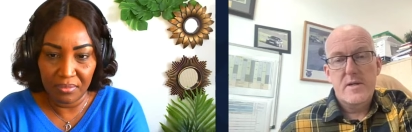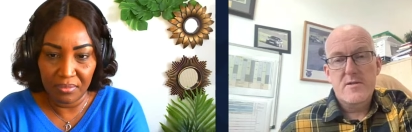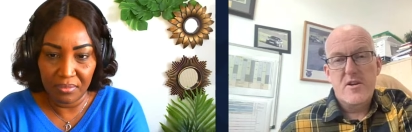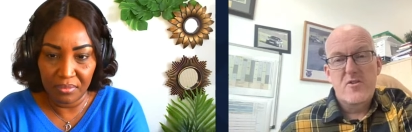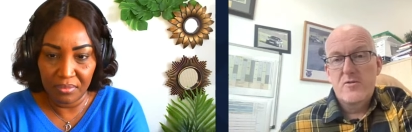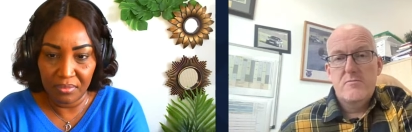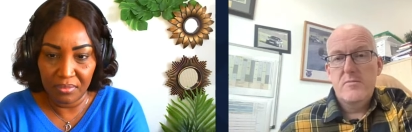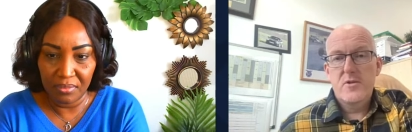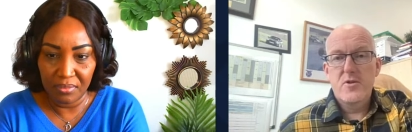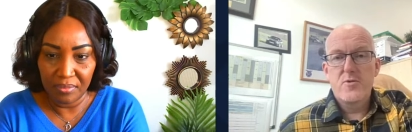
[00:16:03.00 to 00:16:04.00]
Speaker 1: because I couldn't
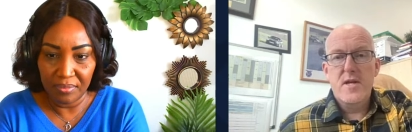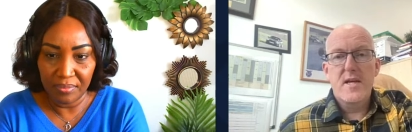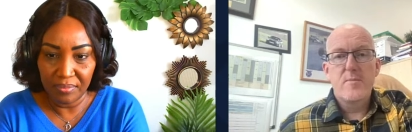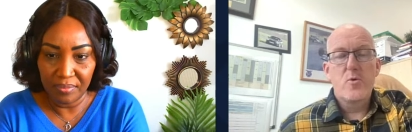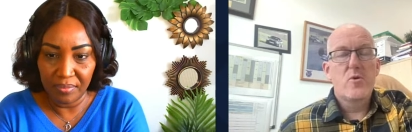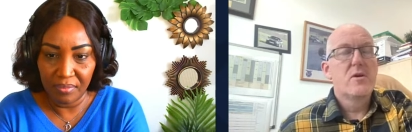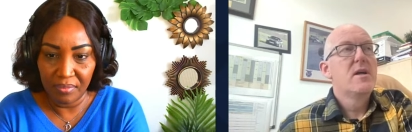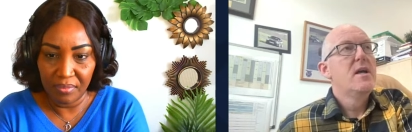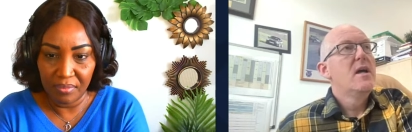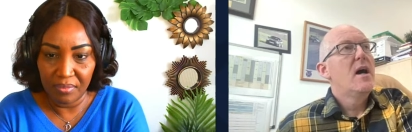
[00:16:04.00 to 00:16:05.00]
use it anymore.
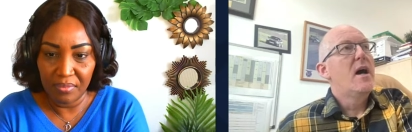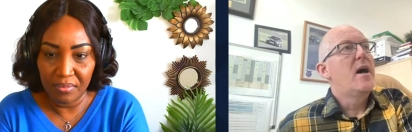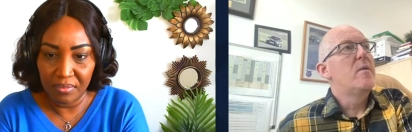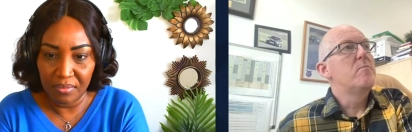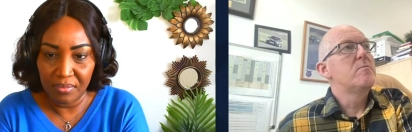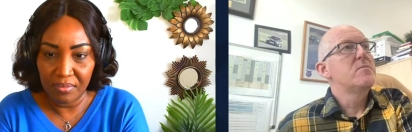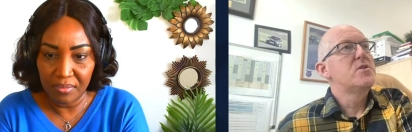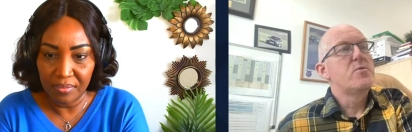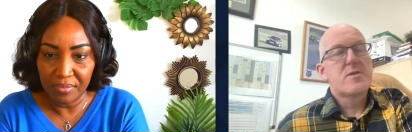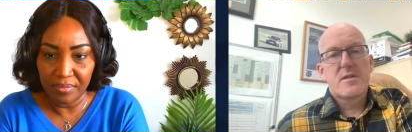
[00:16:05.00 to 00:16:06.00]
Um,
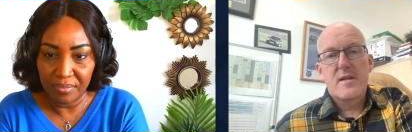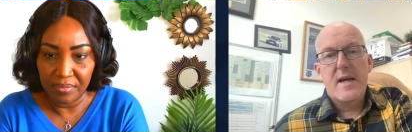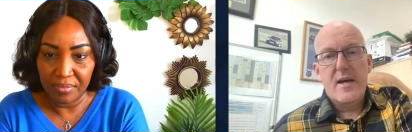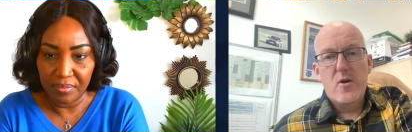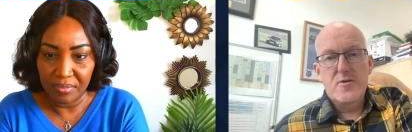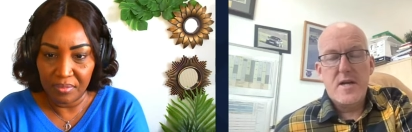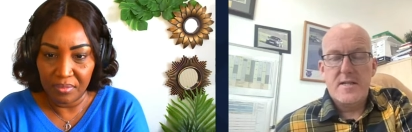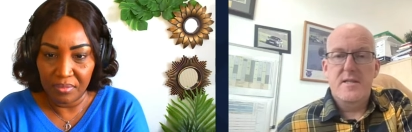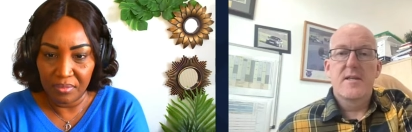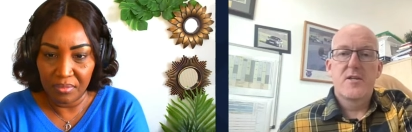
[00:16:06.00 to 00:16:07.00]
she was get
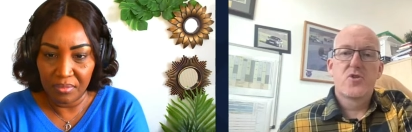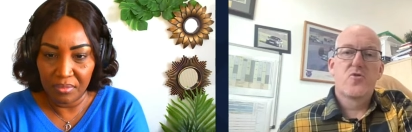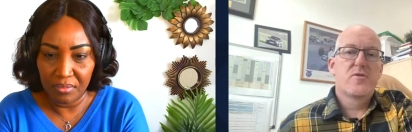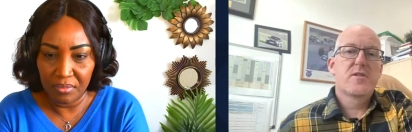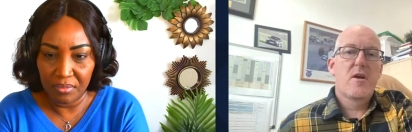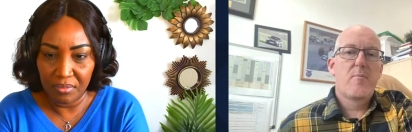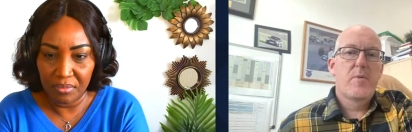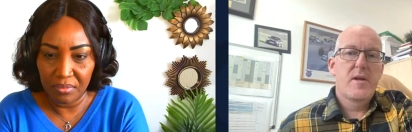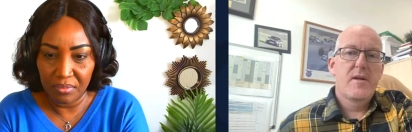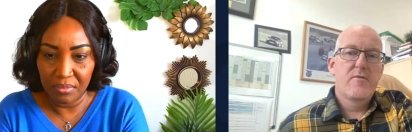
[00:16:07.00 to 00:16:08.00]
contacting the insurance
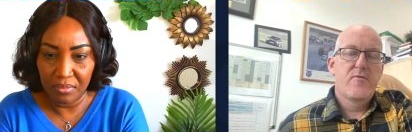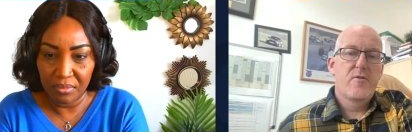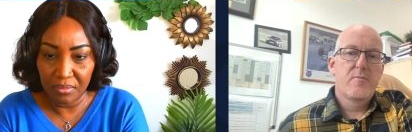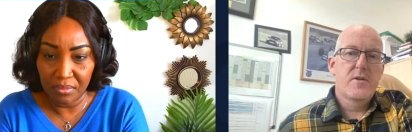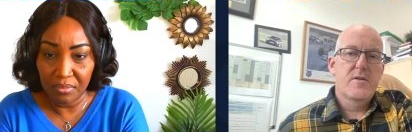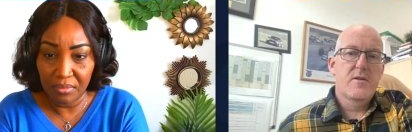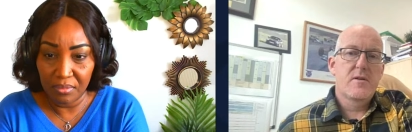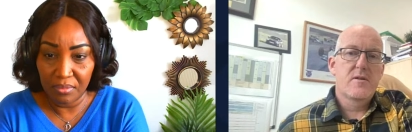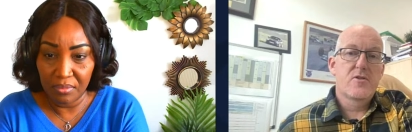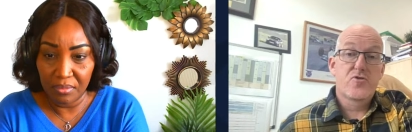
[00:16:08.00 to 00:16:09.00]
company from the
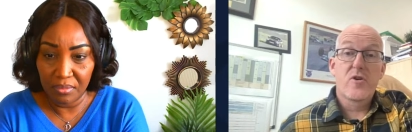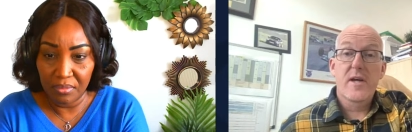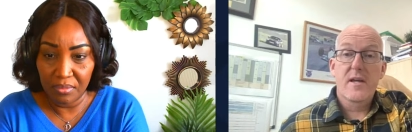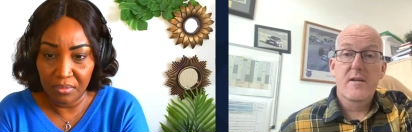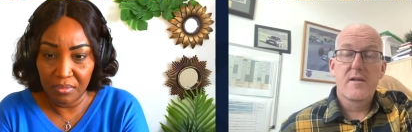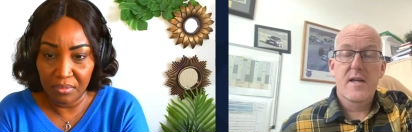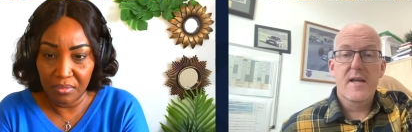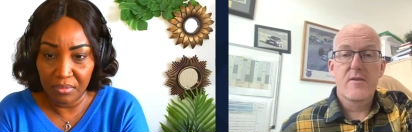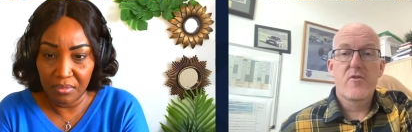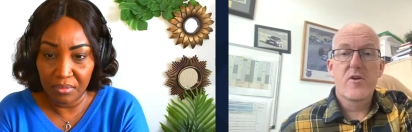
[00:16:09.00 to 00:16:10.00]
the trike and
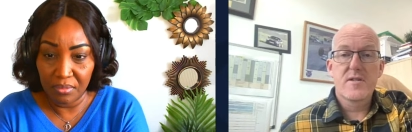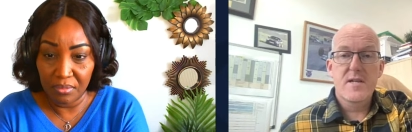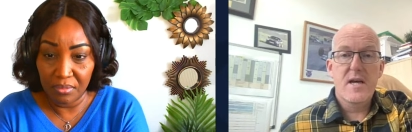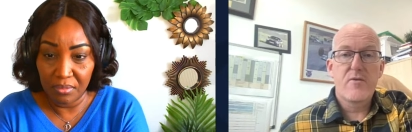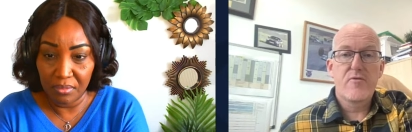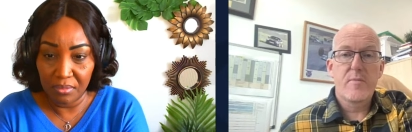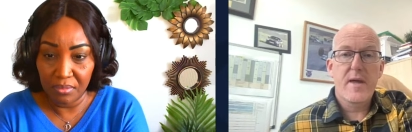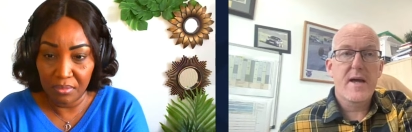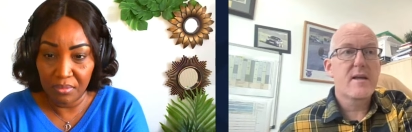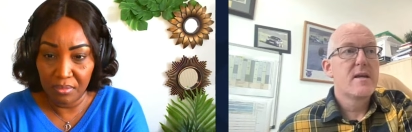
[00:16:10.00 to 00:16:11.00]
getting advice and help from
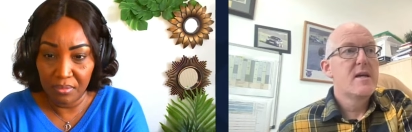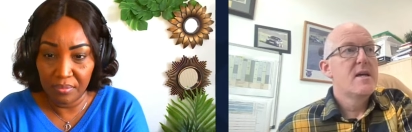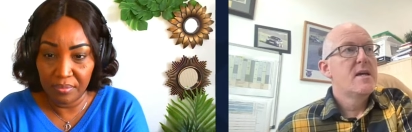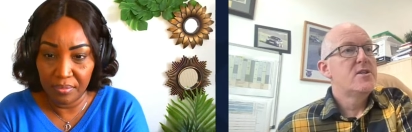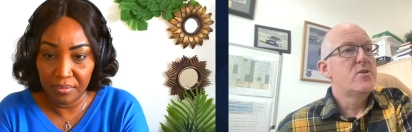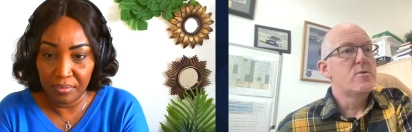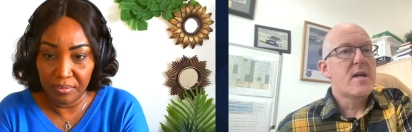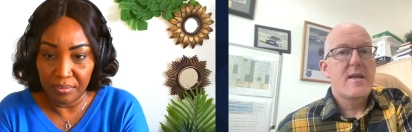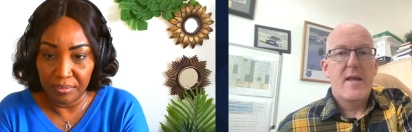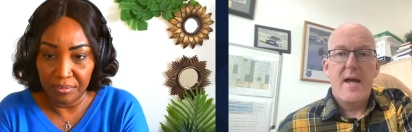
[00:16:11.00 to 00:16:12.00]
that. Mm -hmm. She was
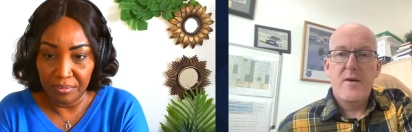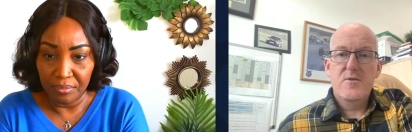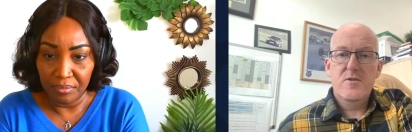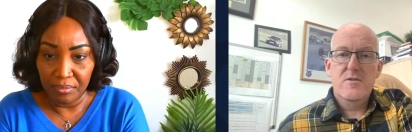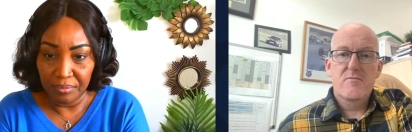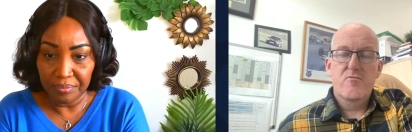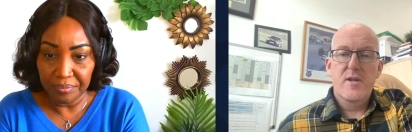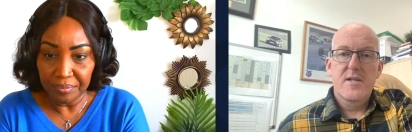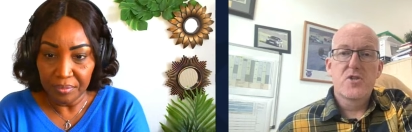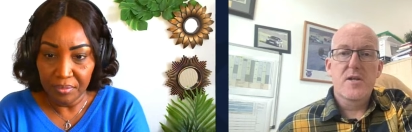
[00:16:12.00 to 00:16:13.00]
getting the house
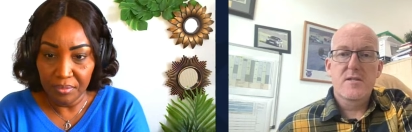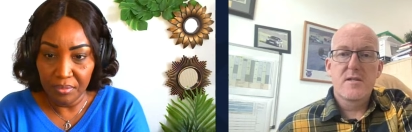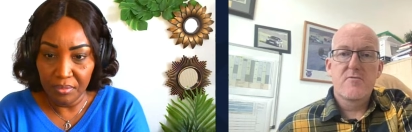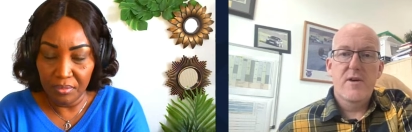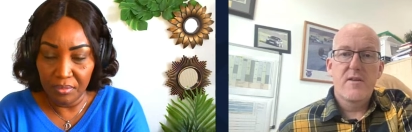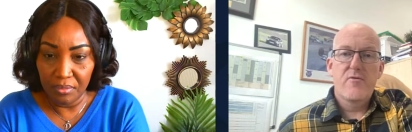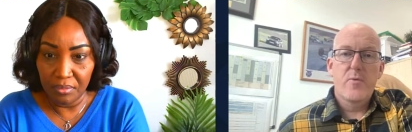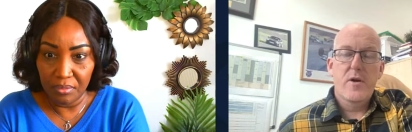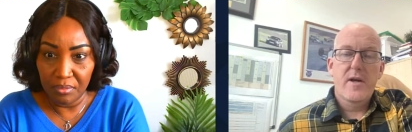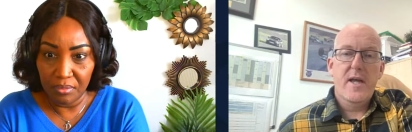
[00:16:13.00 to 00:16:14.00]
readjusted, ready for
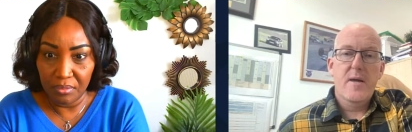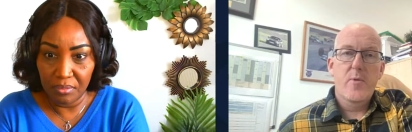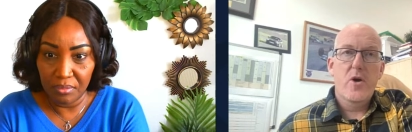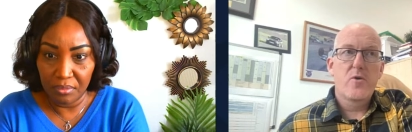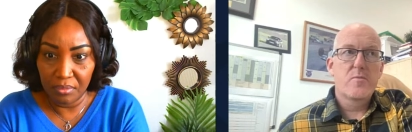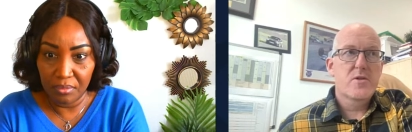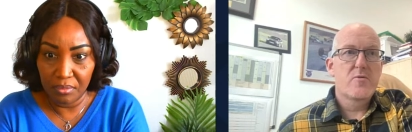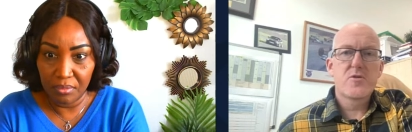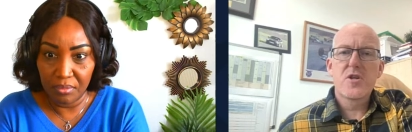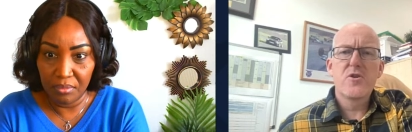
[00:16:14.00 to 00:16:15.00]
when I came home. So
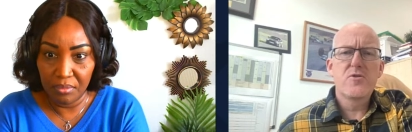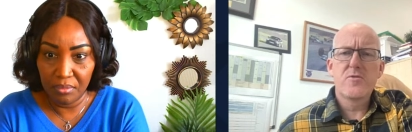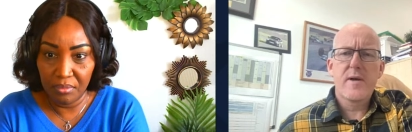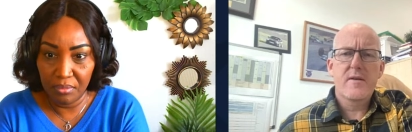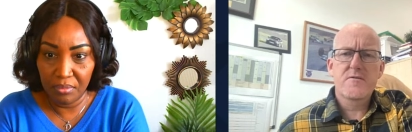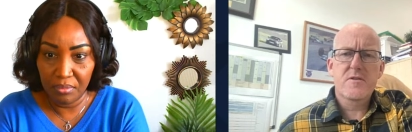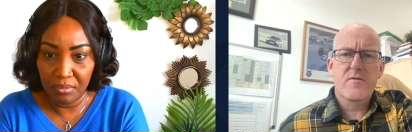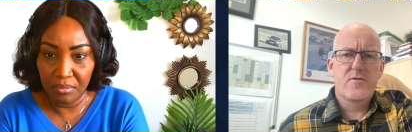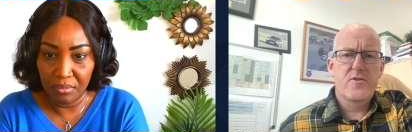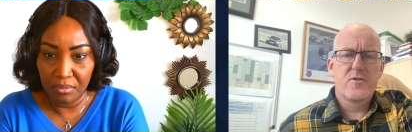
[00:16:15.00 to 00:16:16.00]
there was a huge amount of
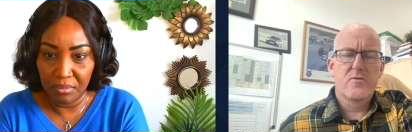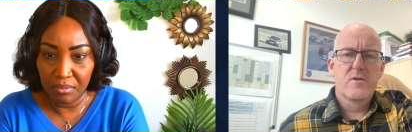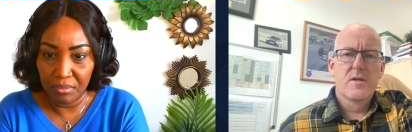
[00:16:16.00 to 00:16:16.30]
stuff to do.